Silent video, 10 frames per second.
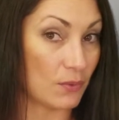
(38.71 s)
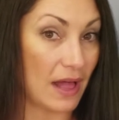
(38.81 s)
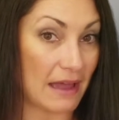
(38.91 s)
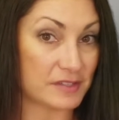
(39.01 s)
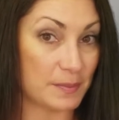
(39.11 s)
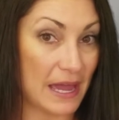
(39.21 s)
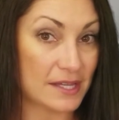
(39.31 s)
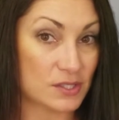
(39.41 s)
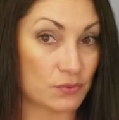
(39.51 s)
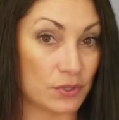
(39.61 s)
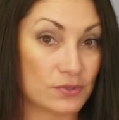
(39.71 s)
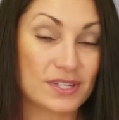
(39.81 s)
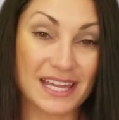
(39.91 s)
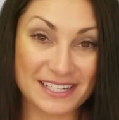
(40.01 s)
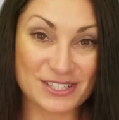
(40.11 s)
will have to pass through
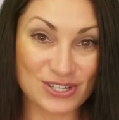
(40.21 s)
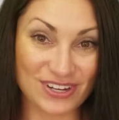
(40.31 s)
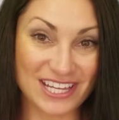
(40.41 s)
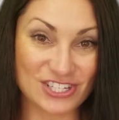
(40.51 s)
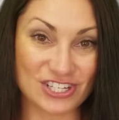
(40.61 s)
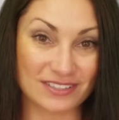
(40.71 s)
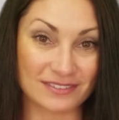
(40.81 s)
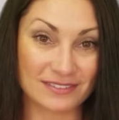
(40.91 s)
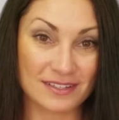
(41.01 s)
to get into your kitchen,